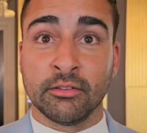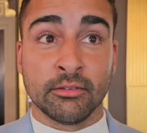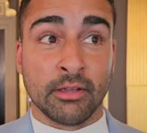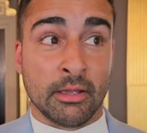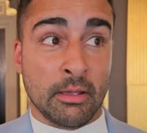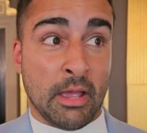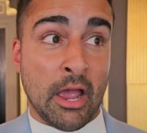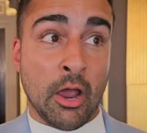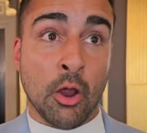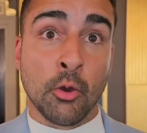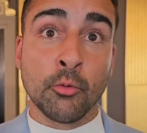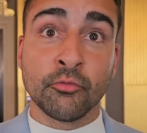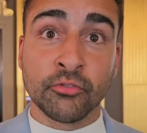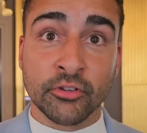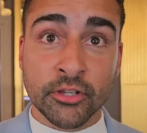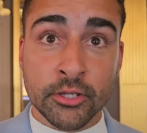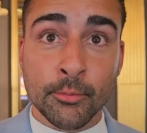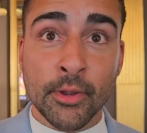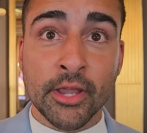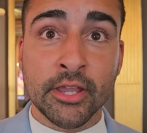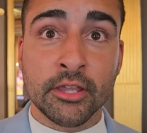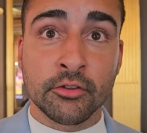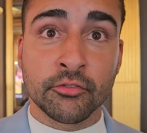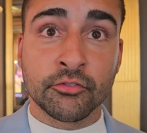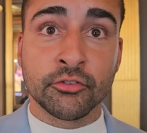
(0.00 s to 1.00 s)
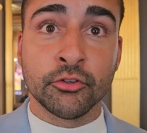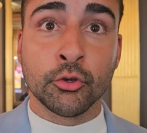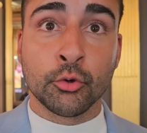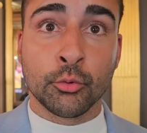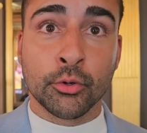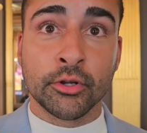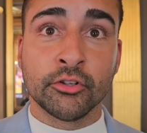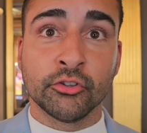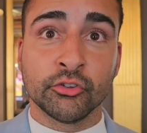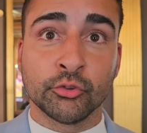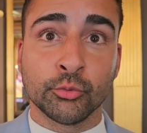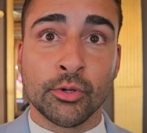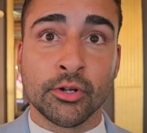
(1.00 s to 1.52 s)
Hopefully you make a few quid
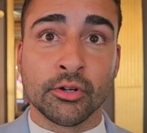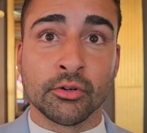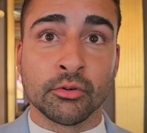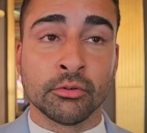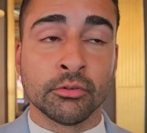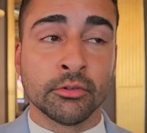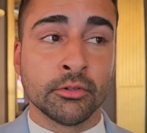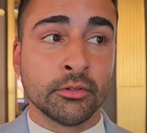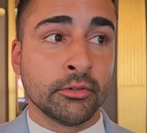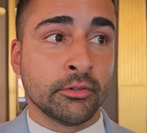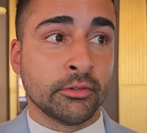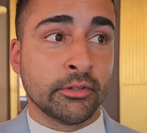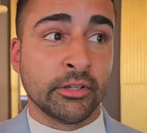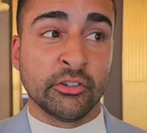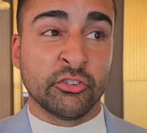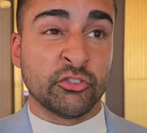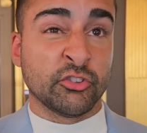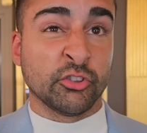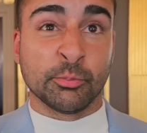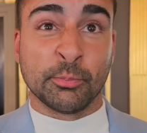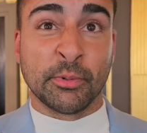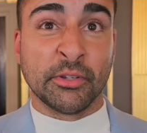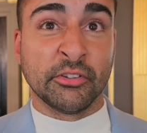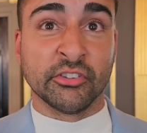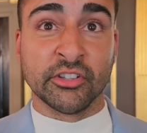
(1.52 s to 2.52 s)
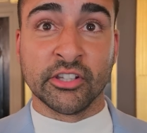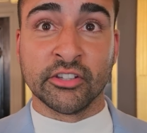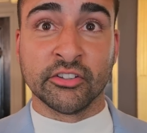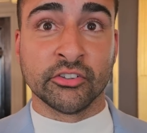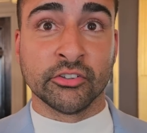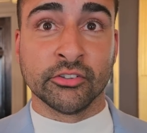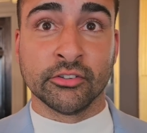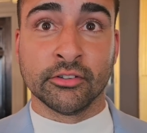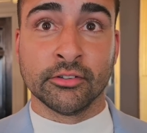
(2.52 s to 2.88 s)
as well. It's just business.